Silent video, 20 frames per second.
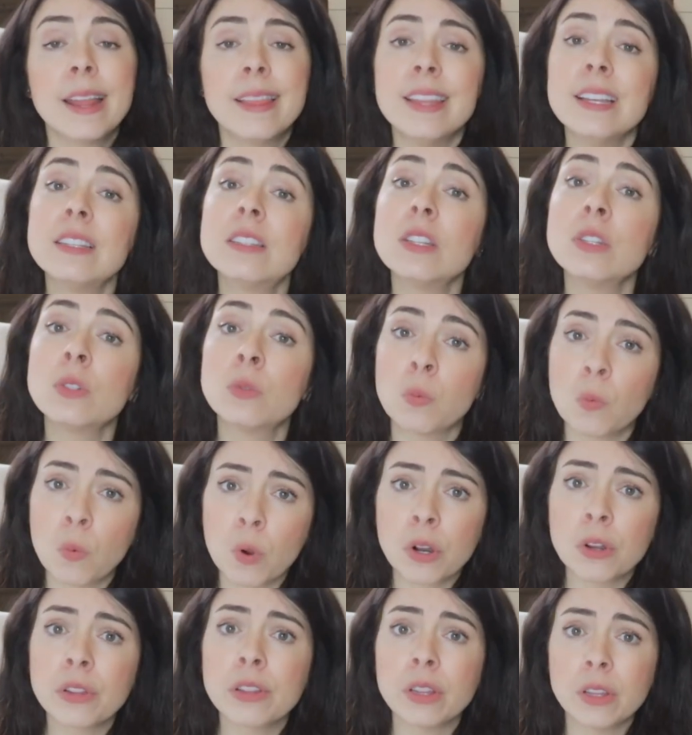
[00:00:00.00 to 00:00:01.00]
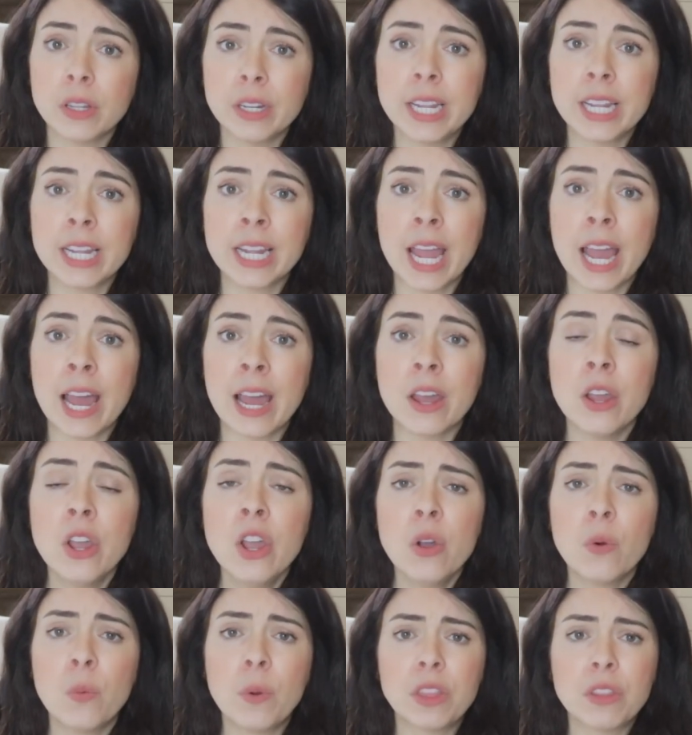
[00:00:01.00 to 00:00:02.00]
This is worth looking at.
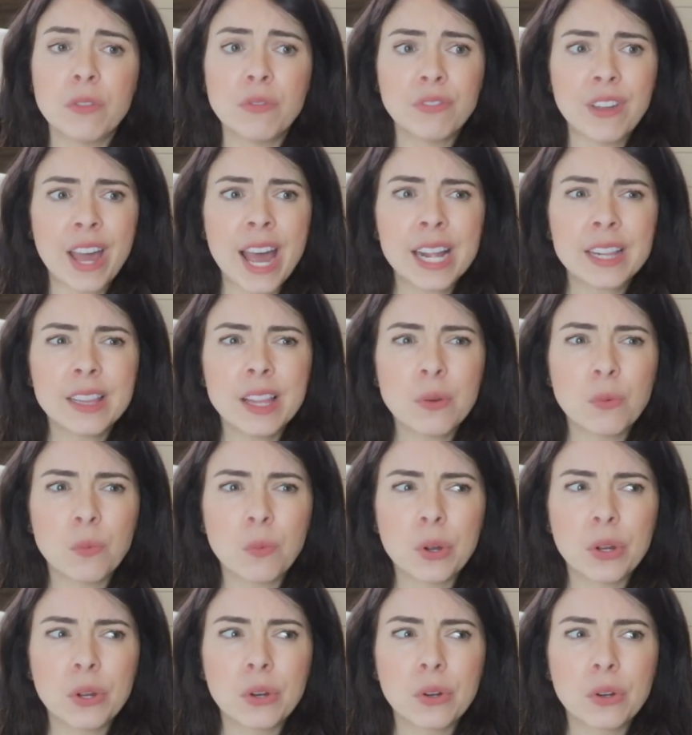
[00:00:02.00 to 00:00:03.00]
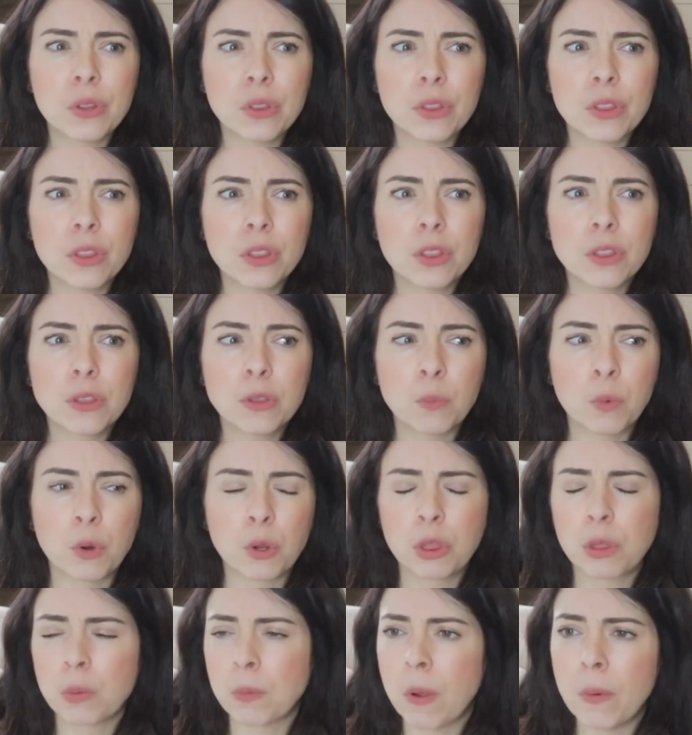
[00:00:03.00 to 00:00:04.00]
With the fact that we're
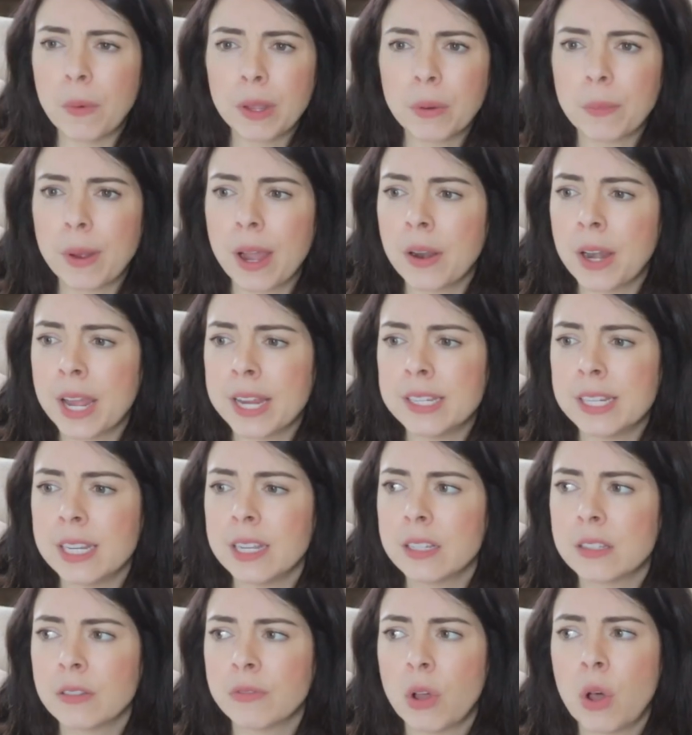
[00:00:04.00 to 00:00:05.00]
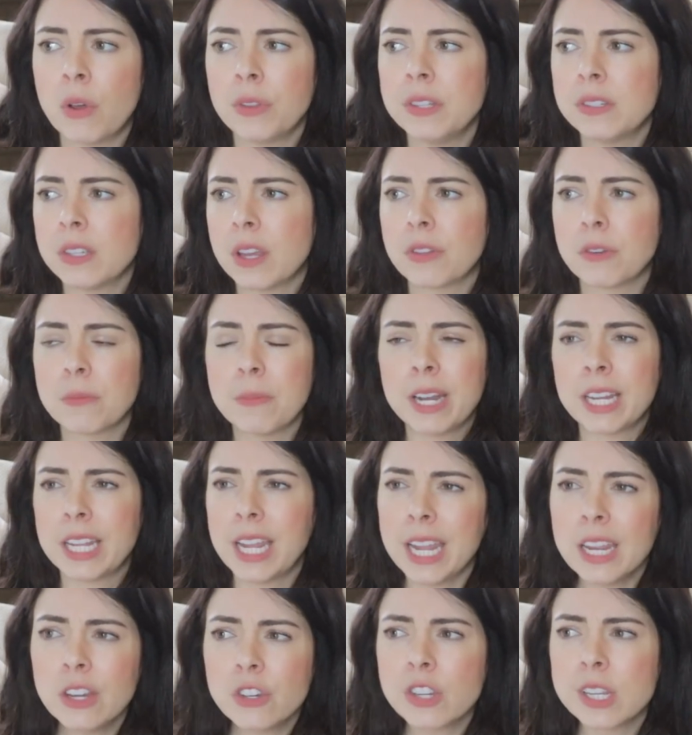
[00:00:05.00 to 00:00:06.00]
we're throwing around ideas of all these other
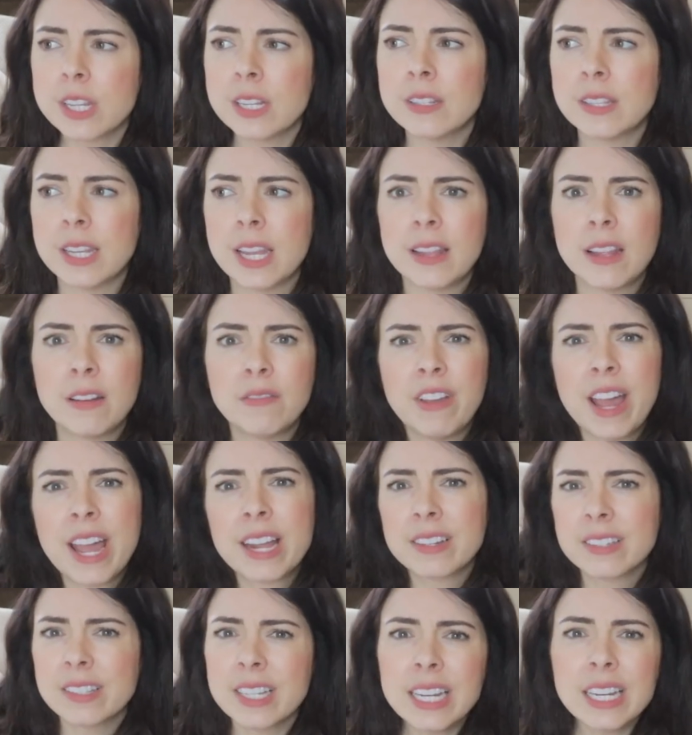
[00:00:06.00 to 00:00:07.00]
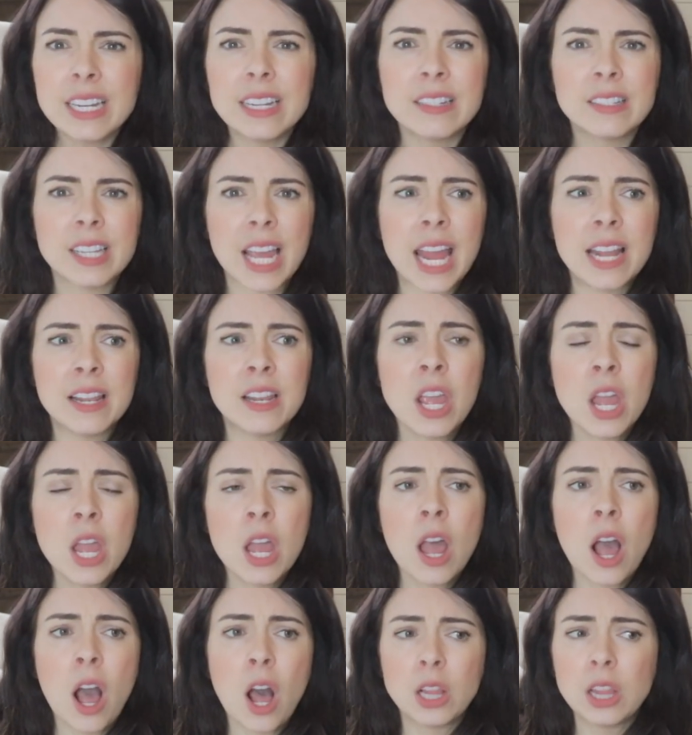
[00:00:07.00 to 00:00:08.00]
medications and then vaccines and
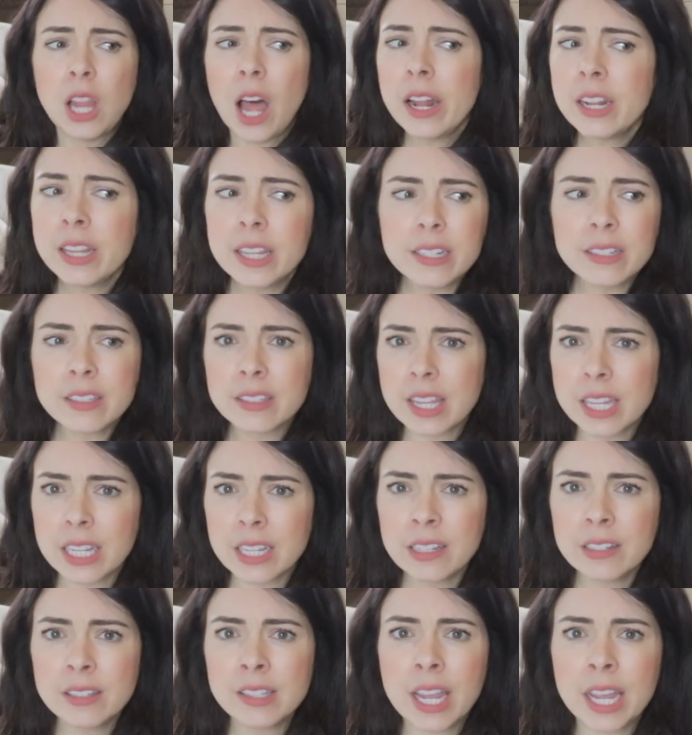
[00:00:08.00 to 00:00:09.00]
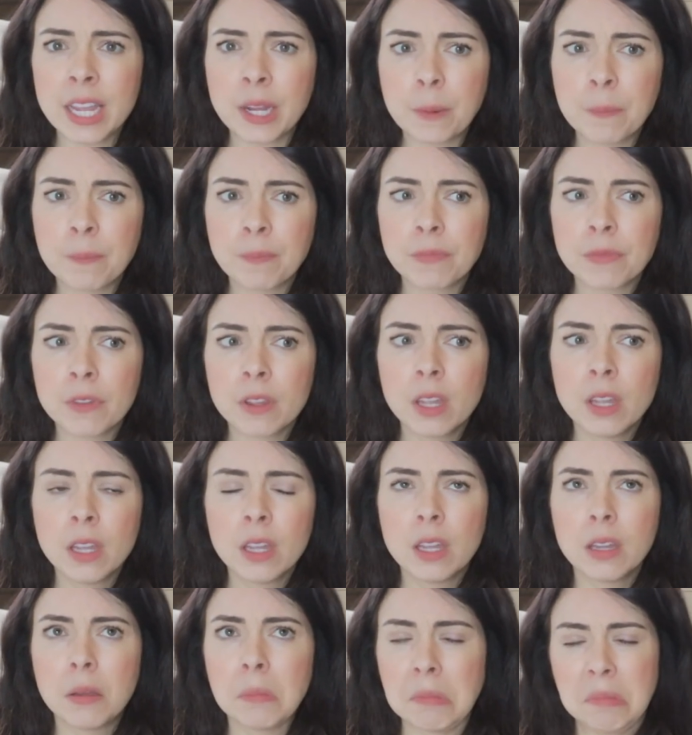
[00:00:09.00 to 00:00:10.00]
a lot of these things like
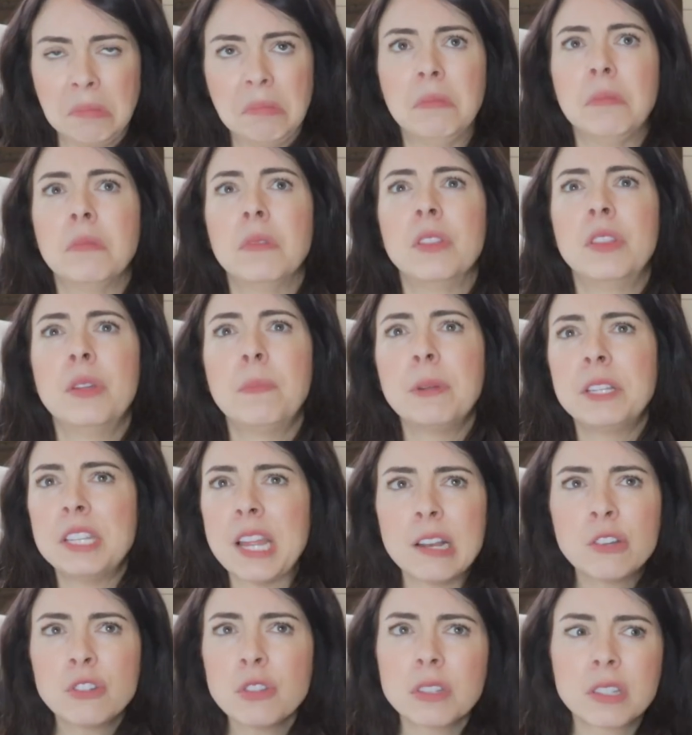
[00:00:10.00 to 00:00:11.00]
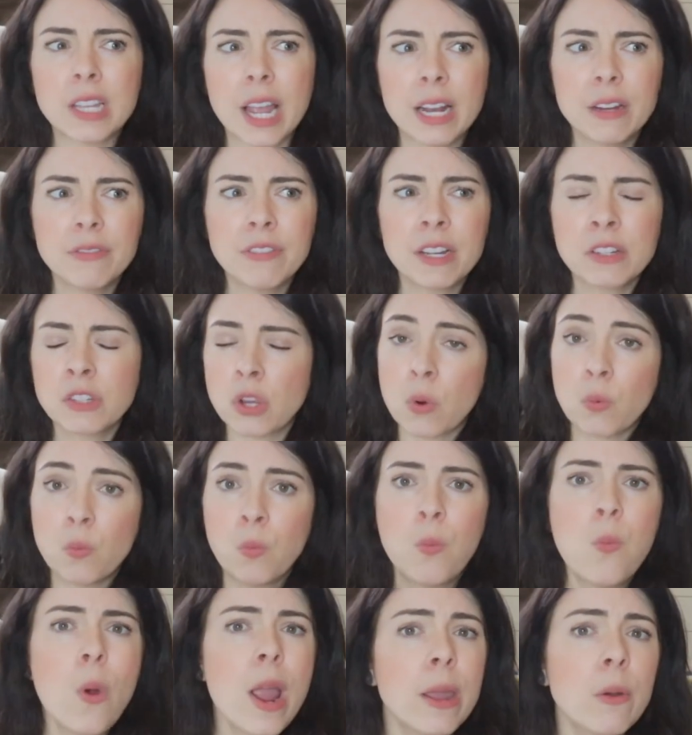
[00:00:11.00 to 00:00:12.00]
the potential side effects
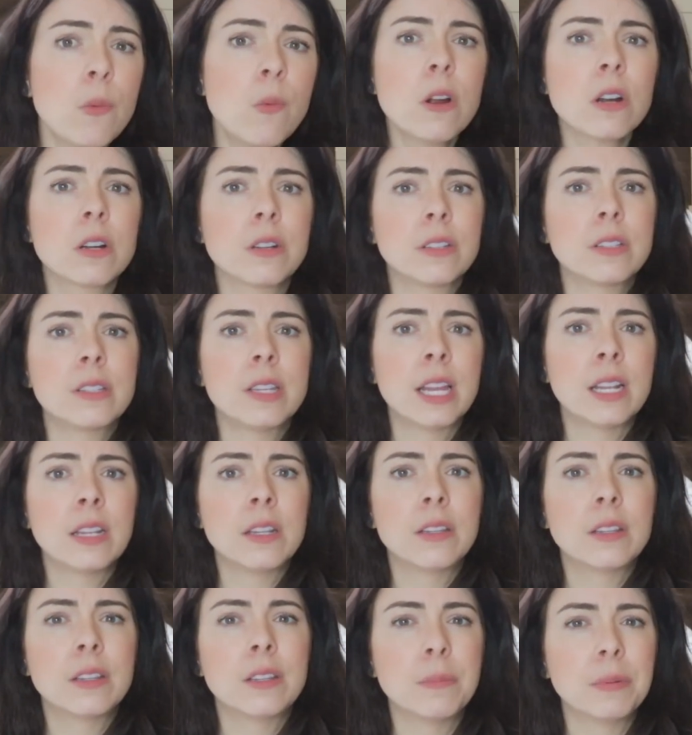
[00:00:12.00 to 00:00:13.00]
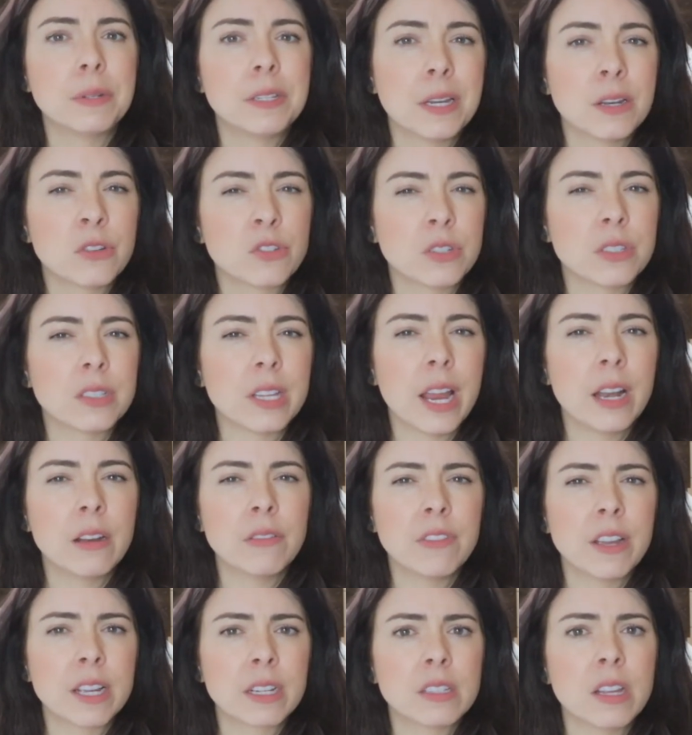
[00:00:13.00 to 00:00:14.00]
are way worse than the potential side
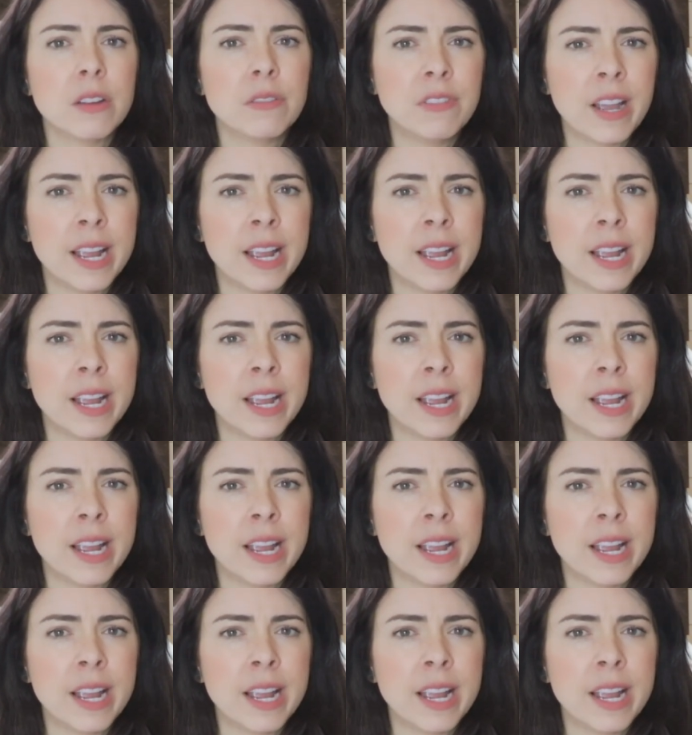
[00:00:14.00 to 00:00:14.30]
effects of